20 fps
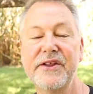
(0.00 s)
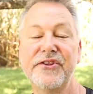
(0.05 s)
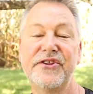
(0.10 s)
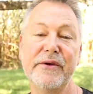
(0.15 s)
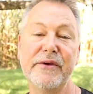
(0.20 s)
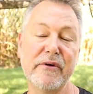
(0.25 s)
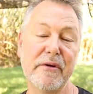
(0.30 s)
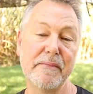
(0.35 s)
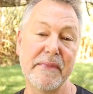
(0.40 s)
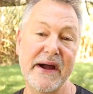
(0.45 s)

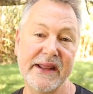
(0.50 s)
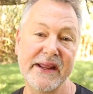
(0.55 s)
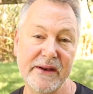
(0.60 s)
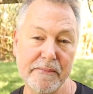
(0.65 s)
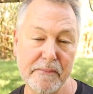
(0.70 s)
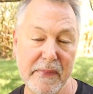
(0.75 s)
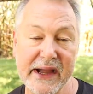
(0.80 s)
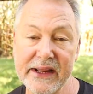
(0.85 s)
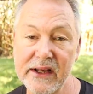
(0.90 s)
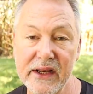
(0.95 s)
see what my
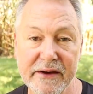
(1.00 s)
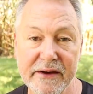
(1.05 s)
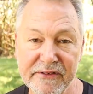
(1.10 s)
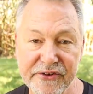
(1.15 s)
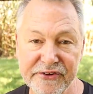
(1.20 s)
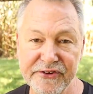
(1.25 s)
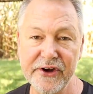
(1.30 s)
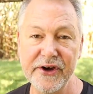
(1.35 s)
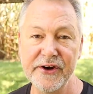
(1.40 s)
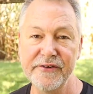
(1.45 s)
mite
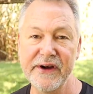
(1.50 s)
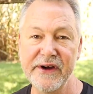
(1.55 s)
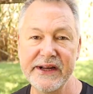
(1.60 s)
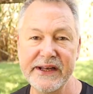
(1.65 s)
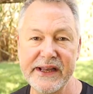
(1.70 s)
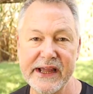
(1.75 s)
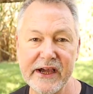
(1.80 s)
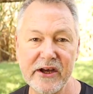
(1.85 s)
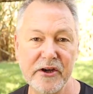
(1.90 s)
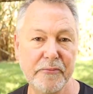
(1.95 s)
levels are
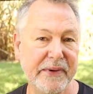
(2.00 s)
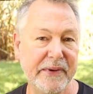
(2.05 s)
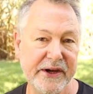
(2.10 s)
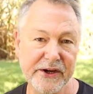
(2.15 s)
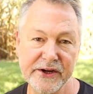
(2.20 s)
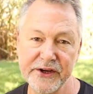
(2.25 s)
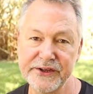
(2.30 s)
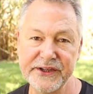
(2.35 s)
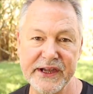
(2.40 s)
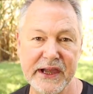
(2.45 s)
right now? It'd be
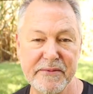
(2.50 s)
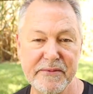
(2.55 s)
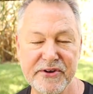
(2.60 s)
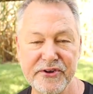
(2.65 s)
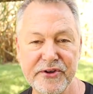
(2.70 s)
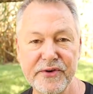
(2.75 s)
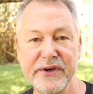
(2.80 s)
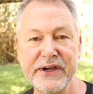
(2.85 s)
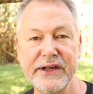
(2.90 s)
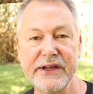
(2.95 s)
a good time to
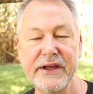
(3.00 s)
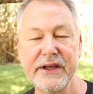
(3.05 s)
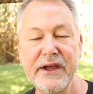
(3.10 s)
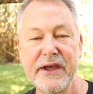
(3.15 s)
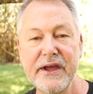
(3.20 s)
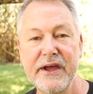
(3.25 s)
do it.